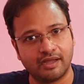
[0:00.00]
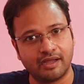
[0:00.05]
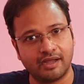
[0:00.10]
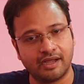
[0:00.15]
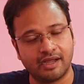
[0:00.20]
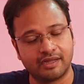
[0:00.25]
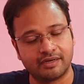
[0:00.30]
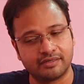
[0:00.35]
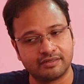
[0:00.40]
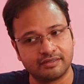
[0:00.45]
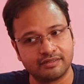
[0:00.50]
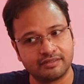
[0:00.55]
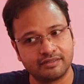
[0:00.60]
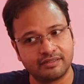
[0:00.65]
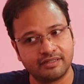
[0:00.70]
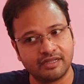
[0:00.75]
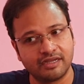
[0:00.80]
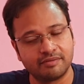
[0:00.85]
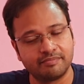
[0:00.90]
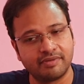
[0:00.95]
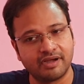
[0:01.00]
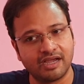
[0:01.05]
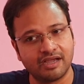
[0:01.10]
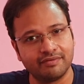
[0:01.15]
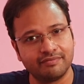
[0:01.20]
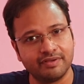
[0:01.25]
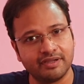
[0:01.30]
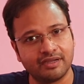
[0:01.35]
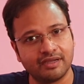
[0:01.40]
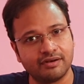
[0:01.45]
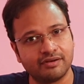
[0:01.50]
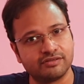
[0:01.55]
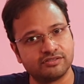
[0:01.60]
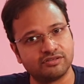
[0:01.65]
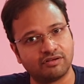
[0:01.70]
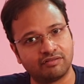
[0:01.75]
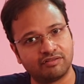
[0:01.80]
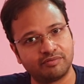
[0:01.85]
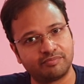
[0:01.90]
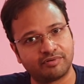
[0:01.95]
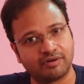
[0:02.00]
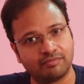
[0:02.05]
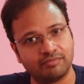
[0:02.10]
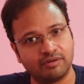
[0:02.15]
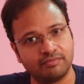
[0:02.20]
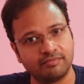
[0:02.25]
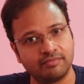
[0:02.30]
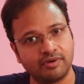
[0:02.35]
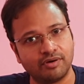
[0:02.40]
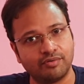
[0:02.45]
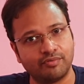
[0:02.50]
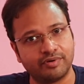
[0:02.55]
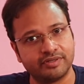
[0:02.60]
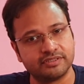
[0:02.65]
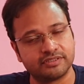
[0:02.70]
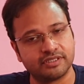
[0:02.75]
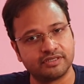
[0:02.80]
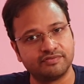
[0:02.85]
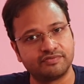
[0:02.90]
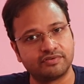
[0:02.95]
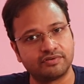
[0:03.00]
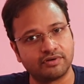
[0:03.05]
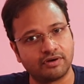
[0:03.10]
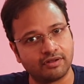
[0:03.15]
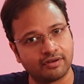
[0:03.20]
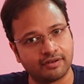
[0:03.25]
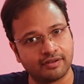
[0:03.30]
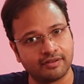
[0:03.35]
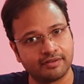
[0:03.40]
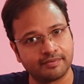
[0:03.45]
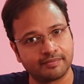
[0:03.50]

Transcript: and thereby we can resolve the problem once and for all.